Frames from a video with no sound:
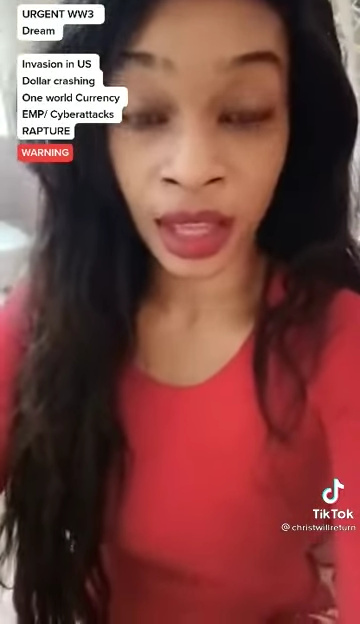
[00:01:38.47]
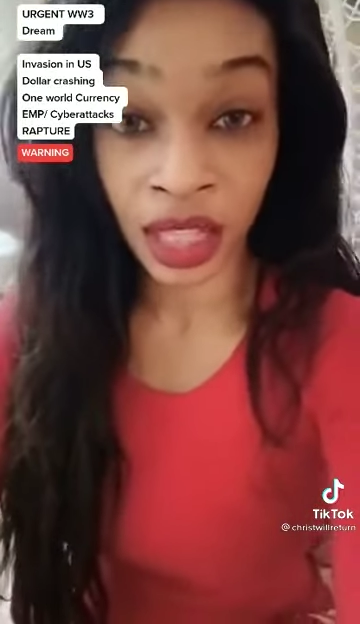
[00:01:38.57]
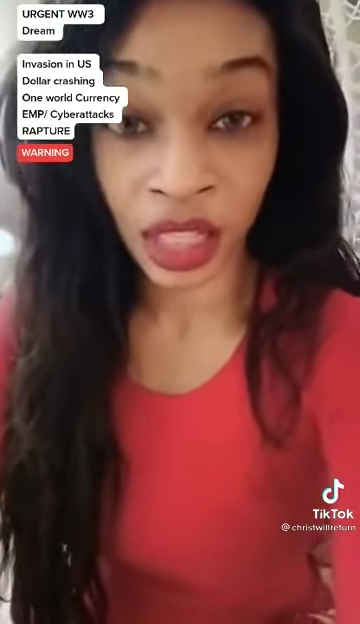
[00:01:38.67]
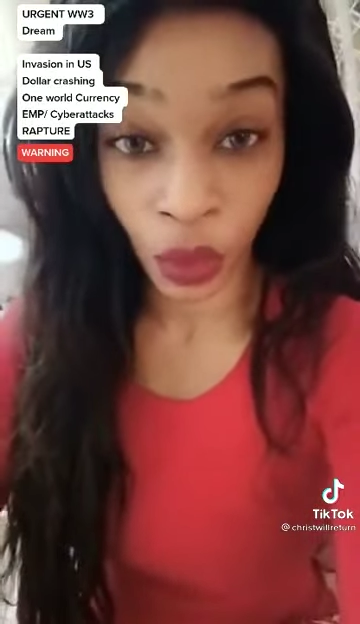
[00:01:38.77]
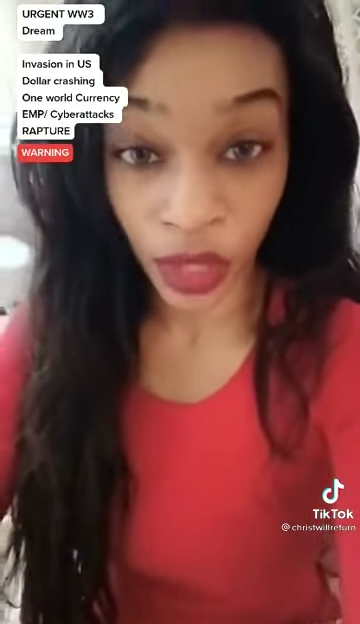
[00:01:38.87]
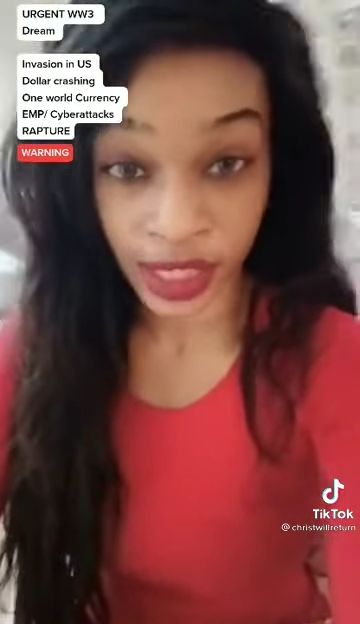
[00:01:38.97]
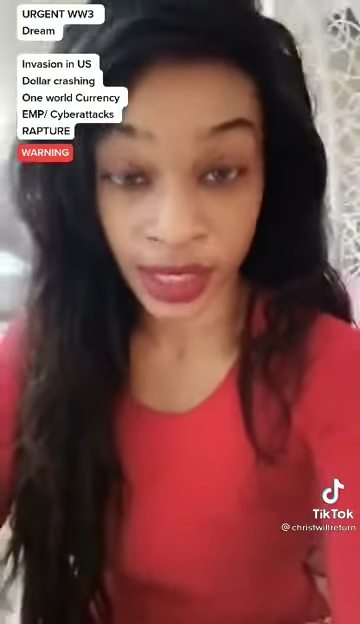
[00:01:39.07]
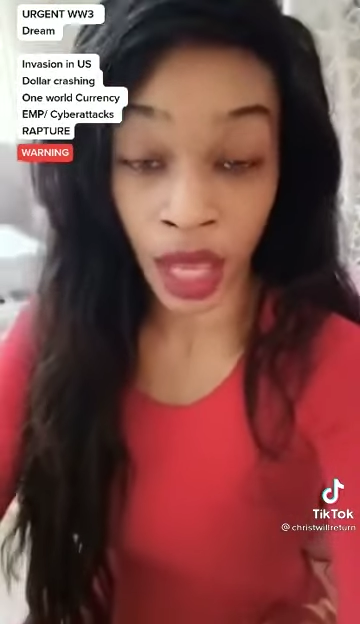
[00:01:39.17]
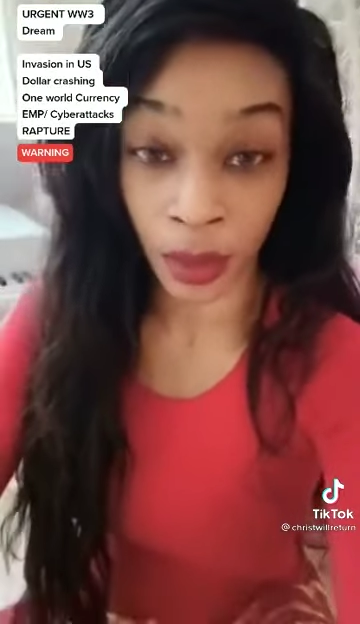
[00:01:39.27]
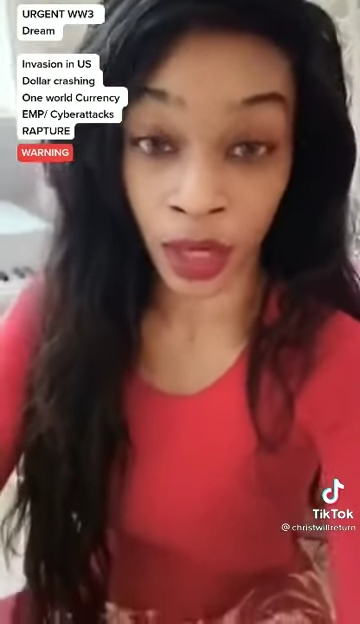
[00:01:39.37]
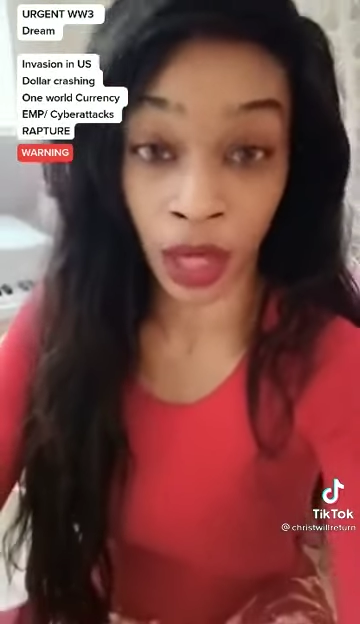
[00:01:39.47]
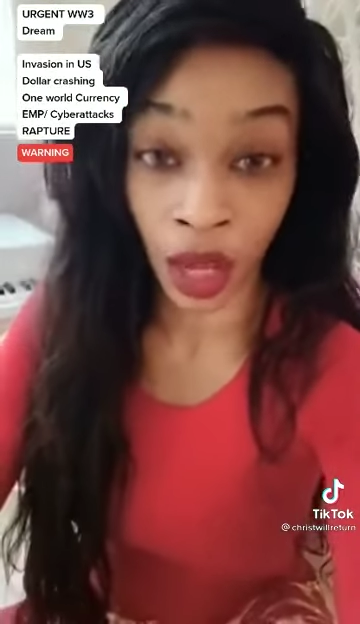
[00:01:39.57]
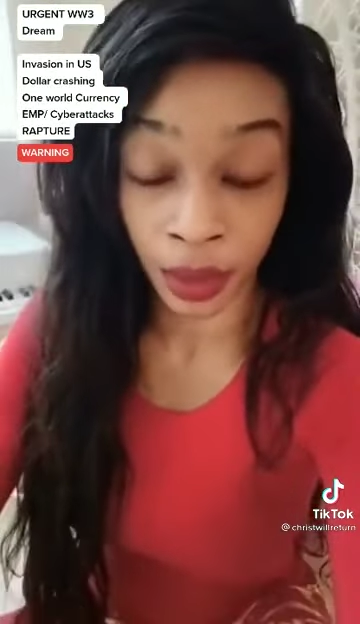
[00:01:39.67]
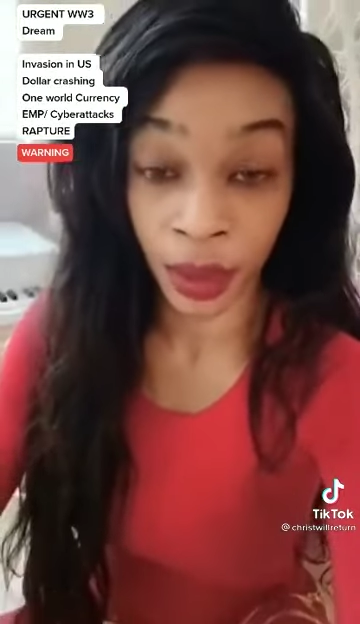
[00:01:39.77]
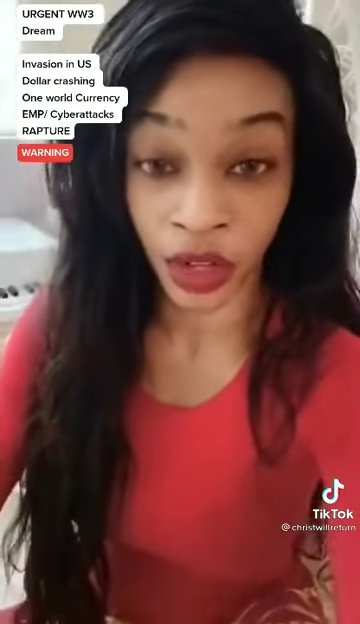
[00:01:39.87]
that this war is coming on,
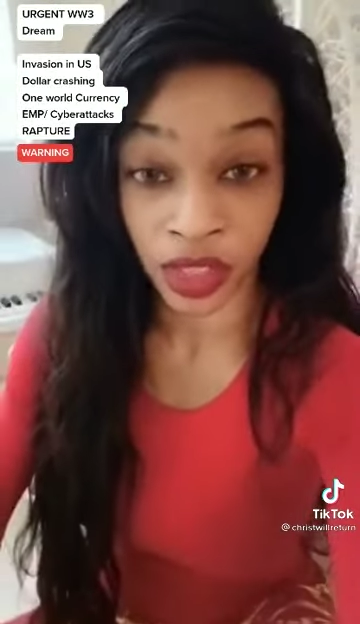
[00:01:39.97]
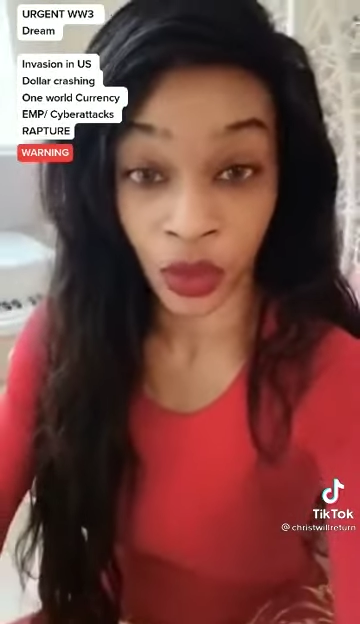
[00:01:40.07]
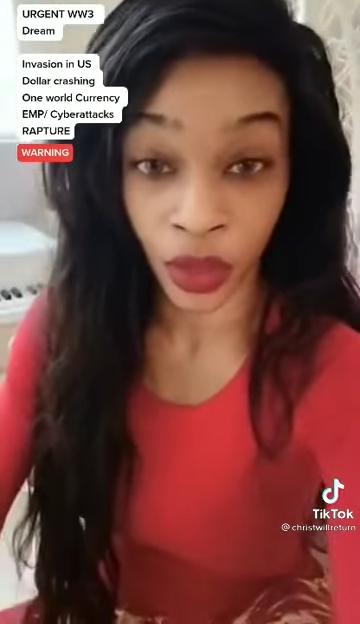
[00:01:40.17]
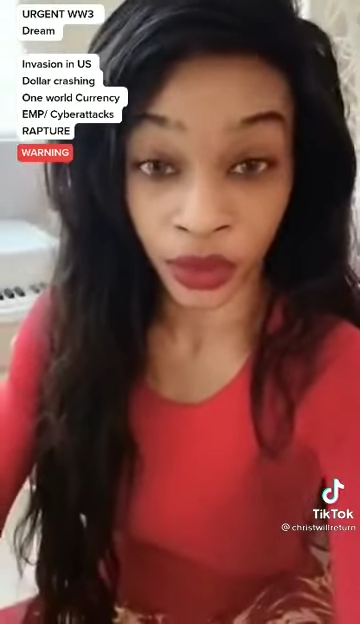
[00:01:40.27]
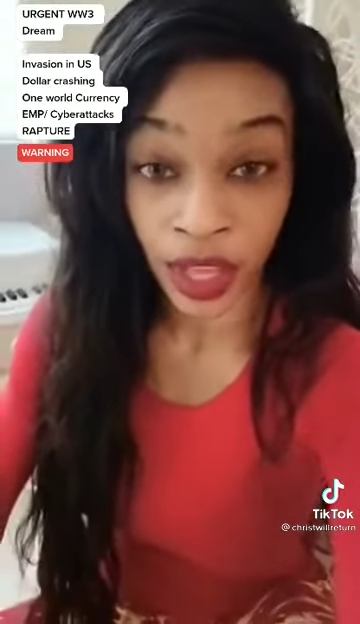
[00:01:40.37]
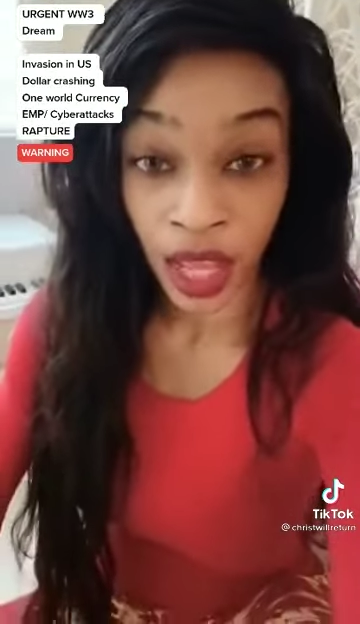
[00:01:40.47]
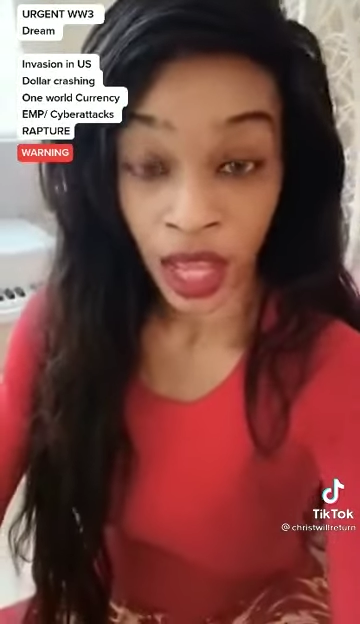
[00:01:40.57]
on American soil.